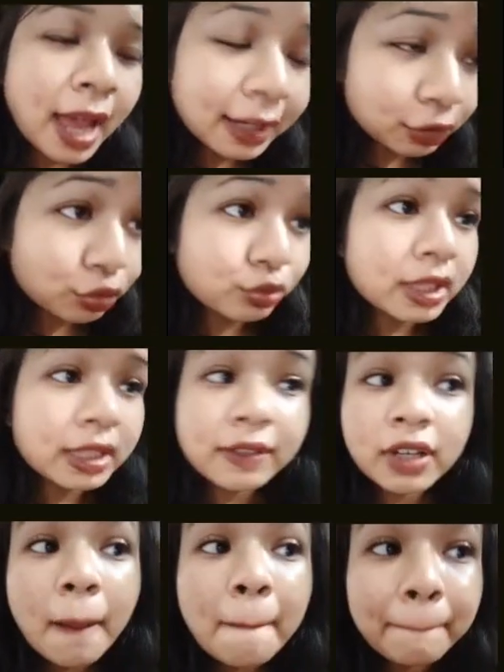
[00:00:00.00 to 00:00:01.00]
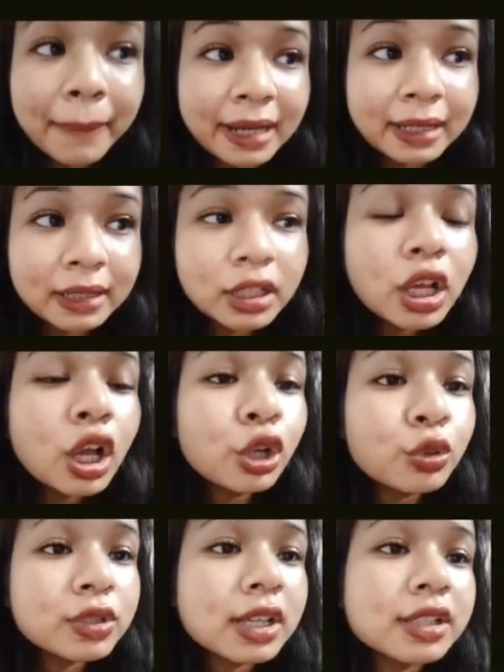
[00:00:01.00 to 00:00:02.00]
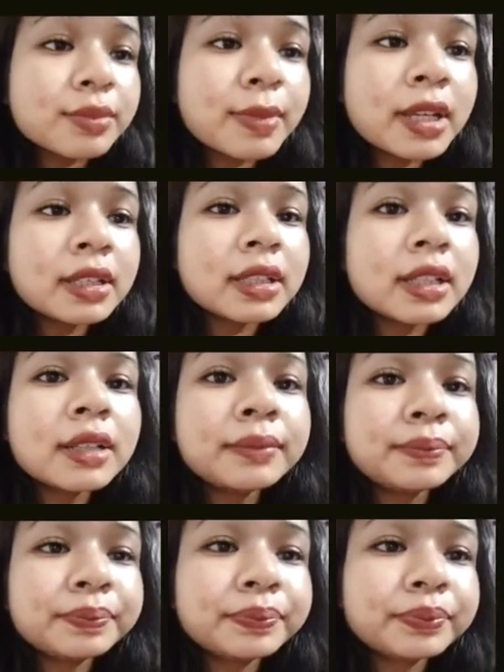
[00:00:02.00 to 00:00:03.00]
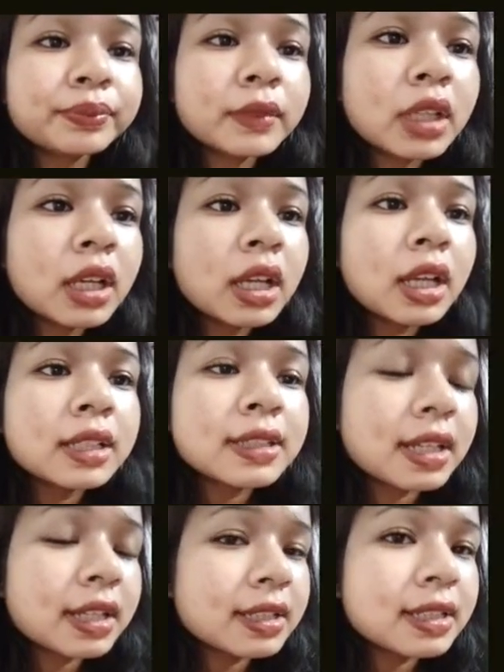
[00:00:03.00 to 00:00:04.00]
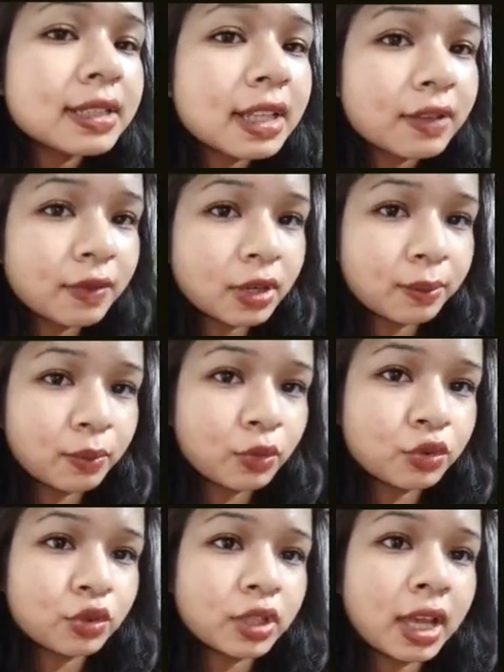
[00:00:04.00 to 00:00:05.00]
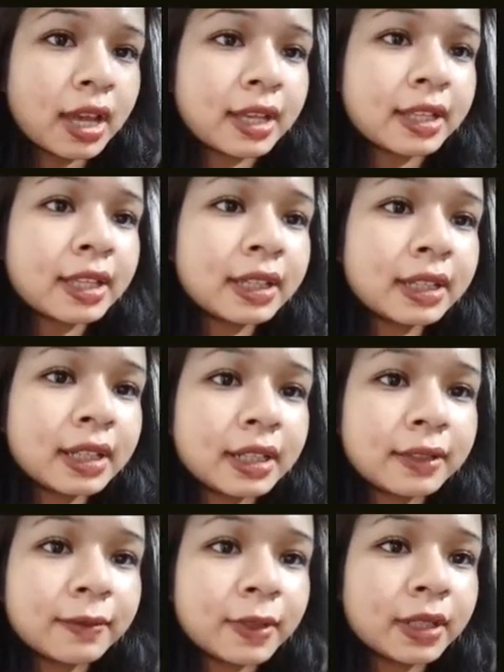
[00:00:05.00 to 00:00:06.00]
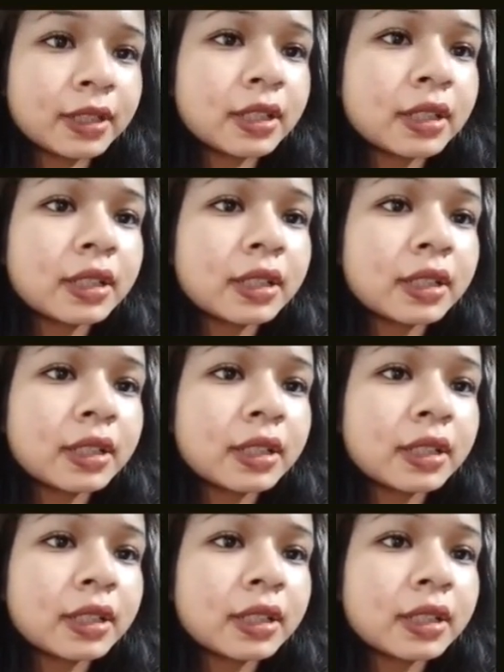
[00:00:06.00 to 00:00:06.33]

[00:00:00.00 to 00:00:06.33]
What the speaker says: like they were compelled to suspend the sentences that were imposed on the INA convict.